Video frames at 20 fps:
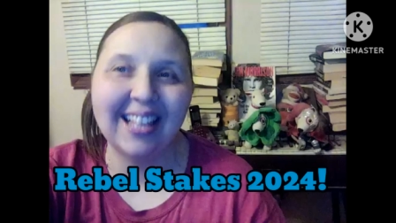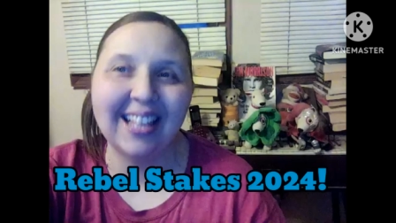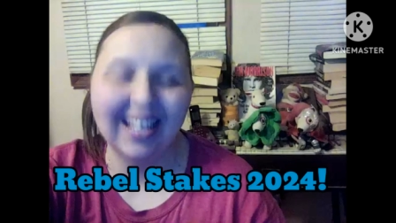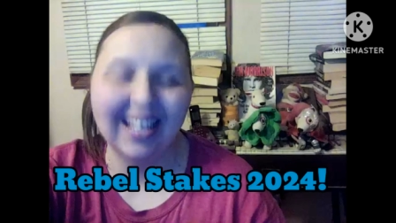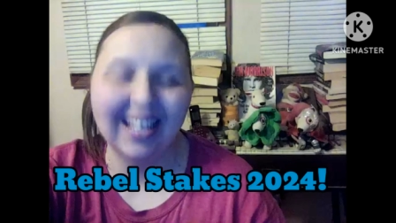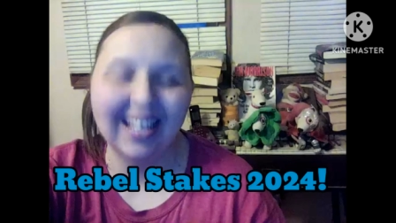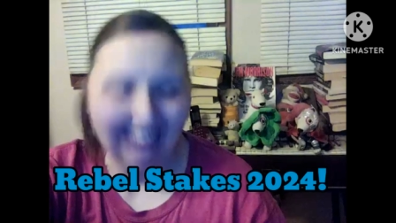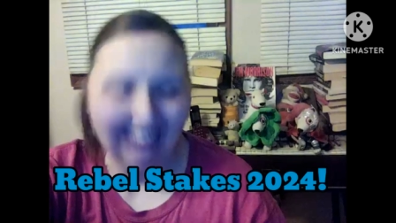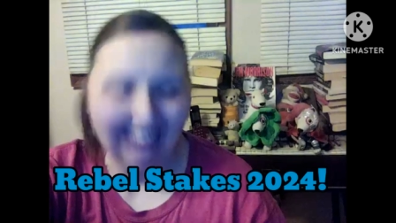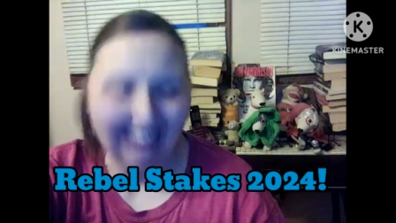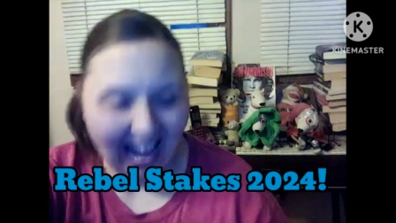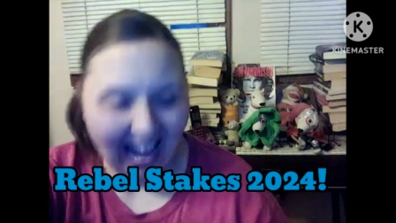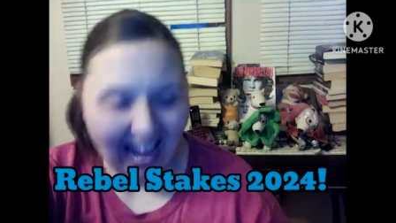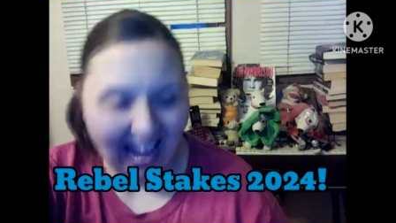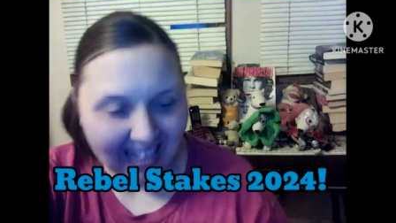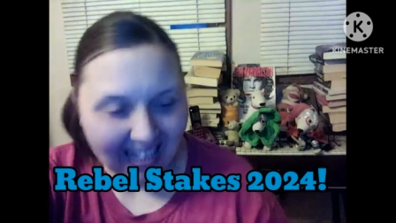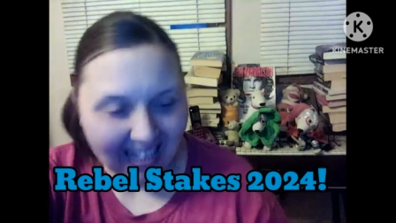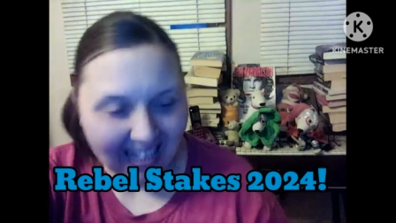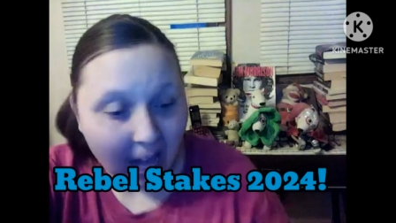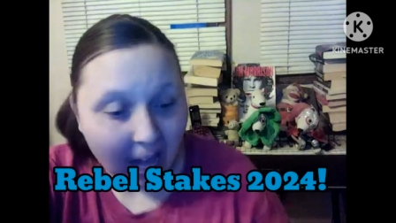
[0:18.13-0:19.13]
Guys,
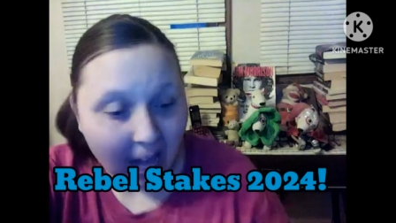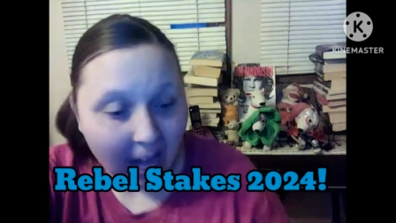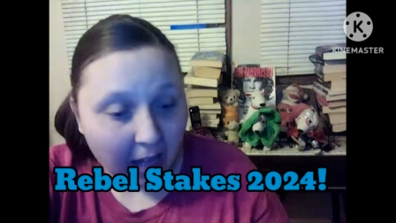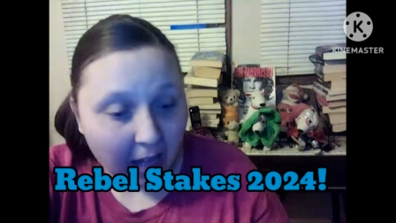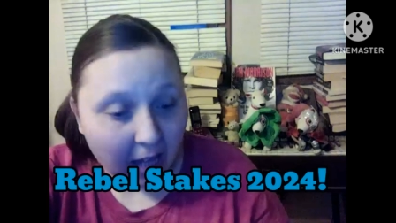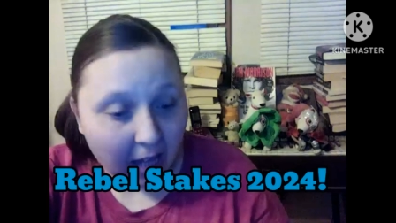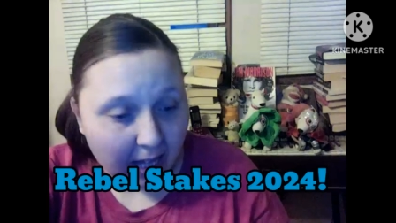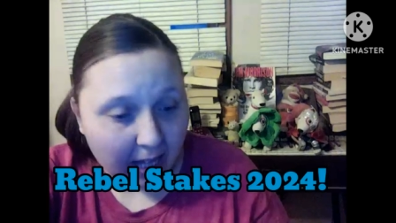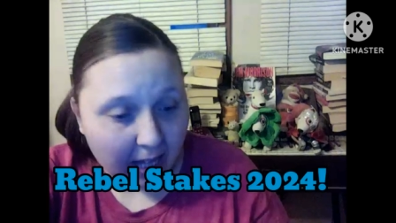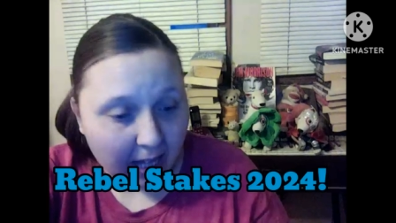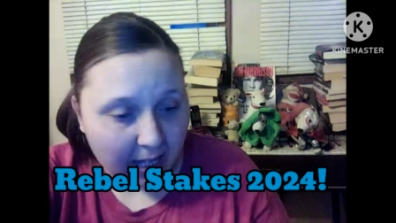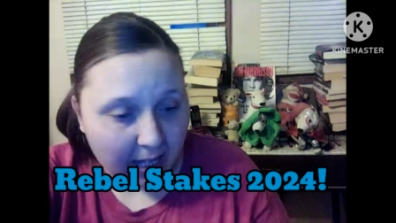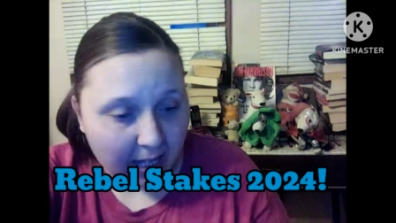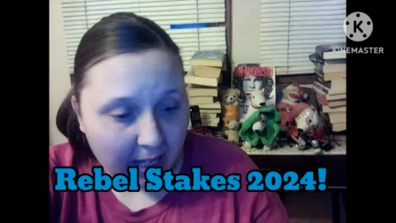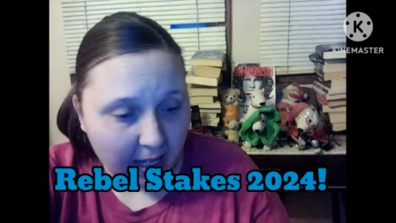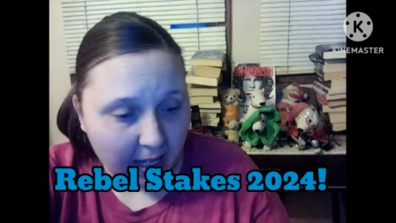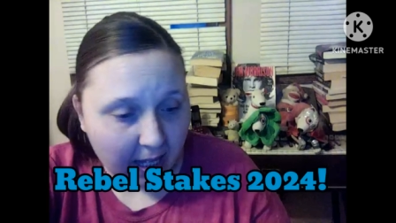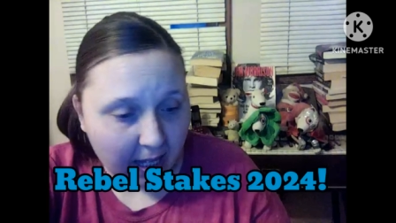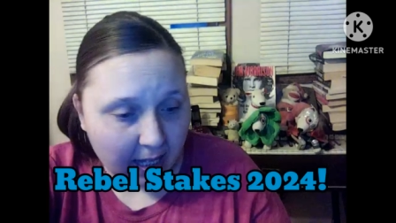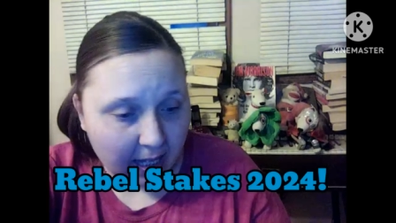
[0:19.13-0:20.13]
this
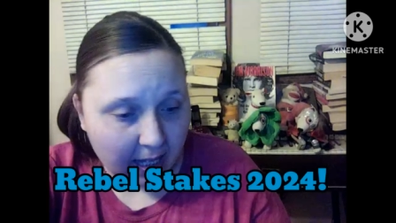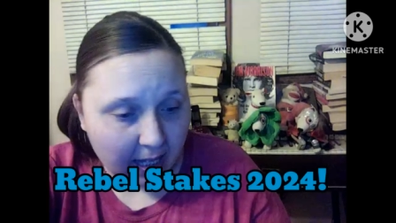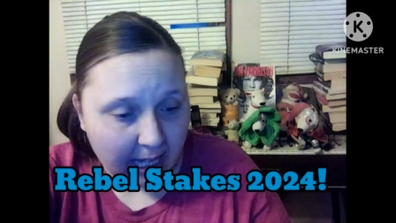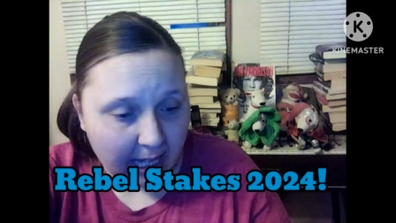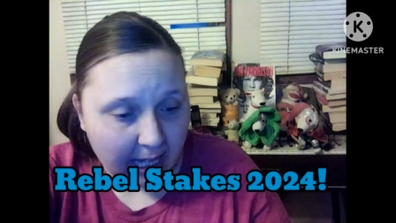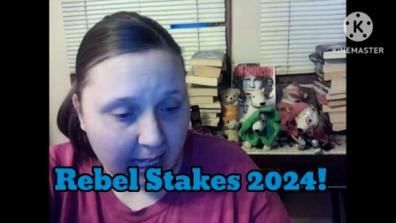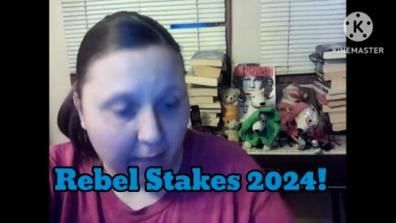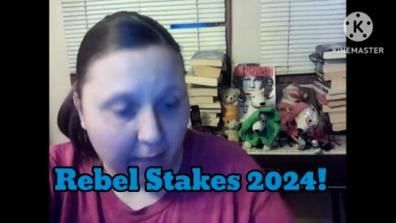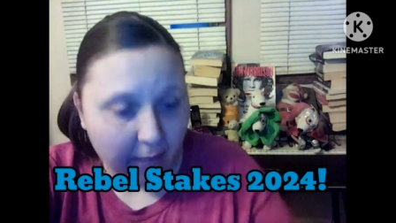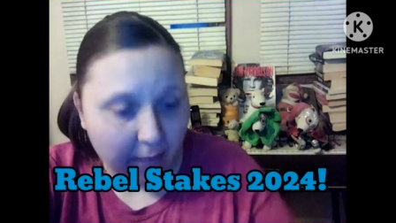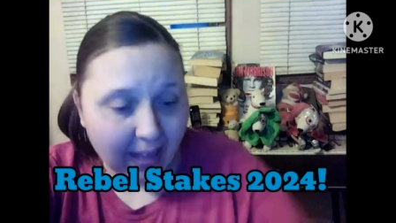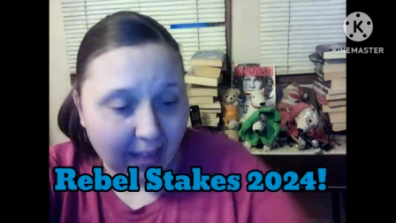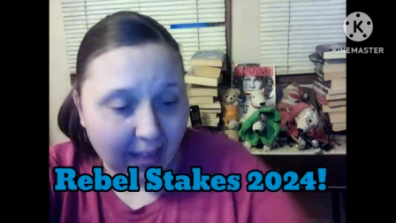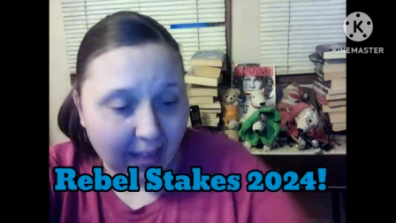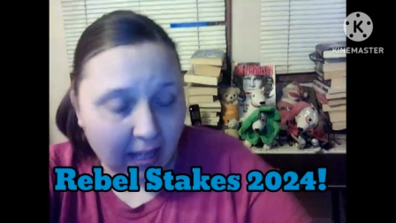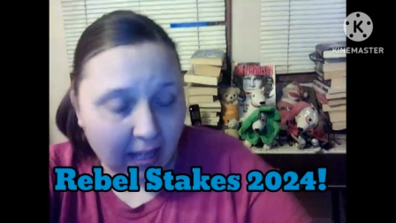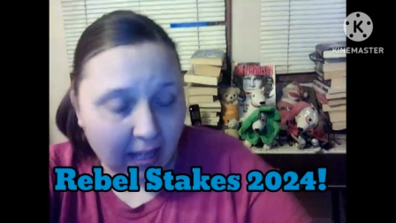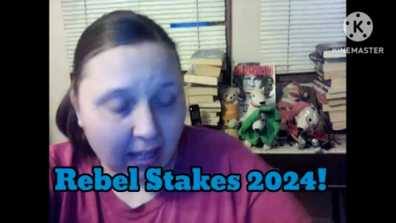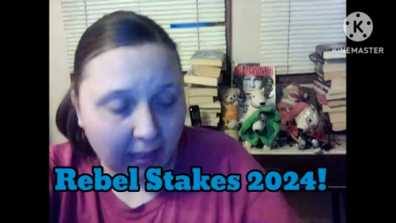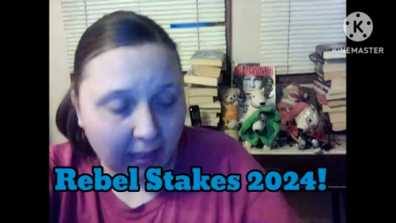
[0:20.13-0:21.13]
is, let's see, race
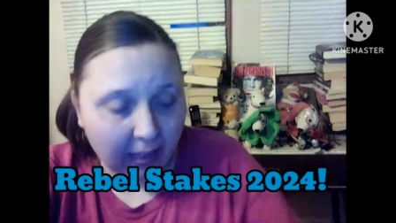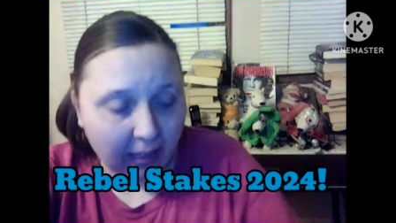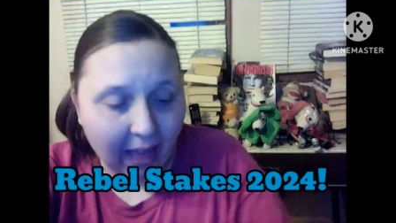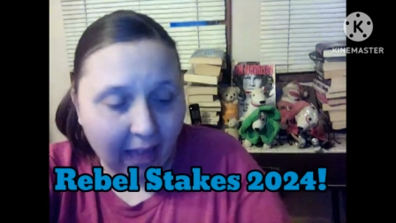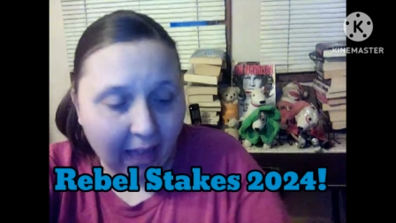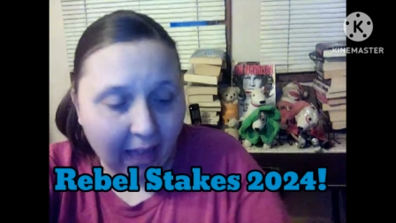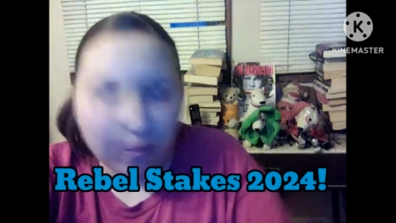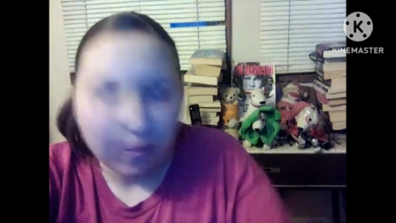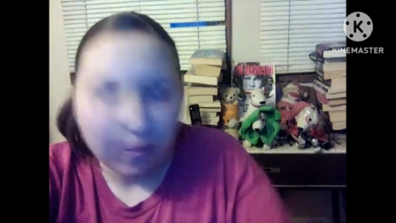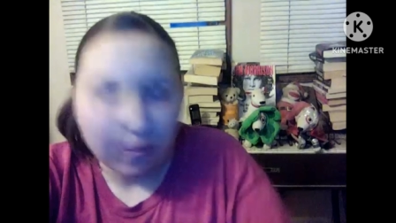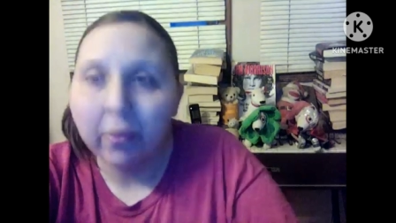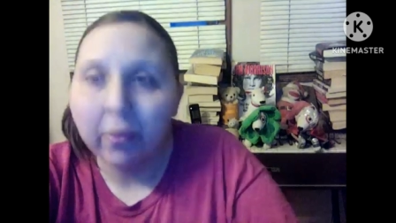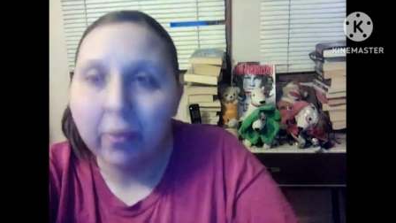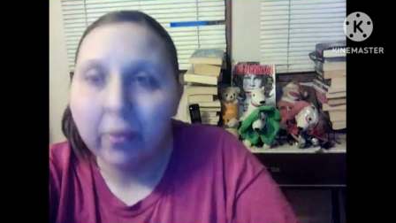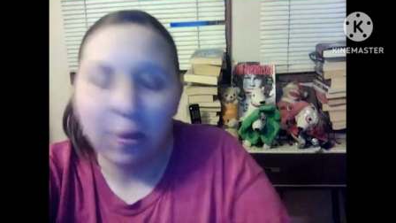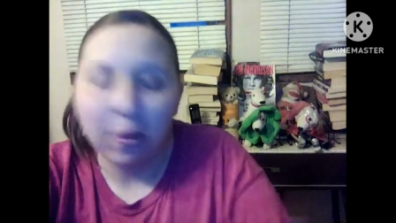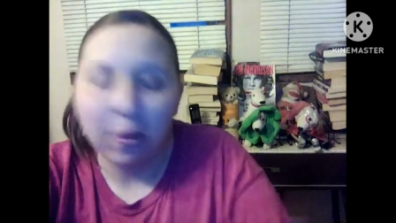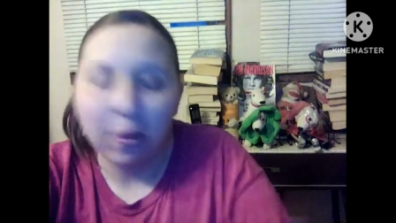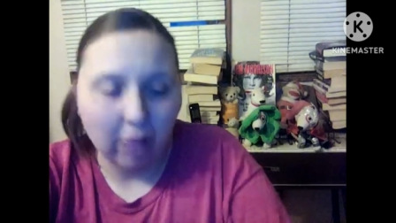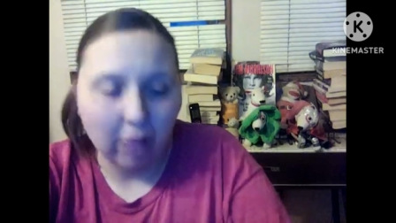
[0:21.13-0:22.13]
eleven from
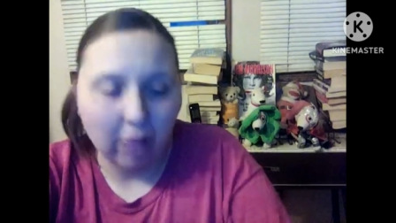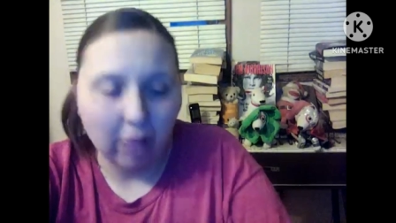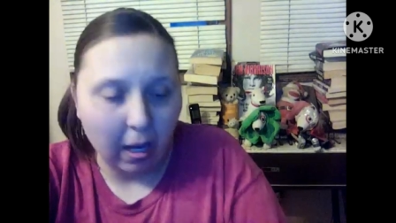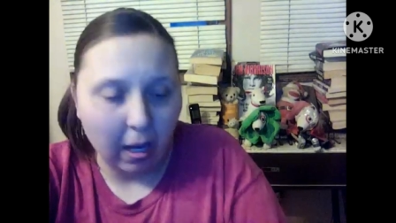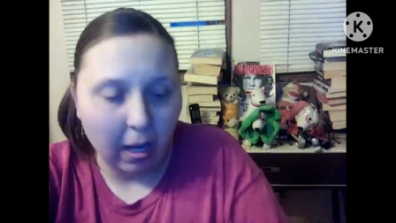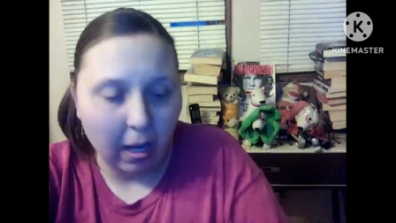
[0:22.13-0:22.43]
Oaklawn.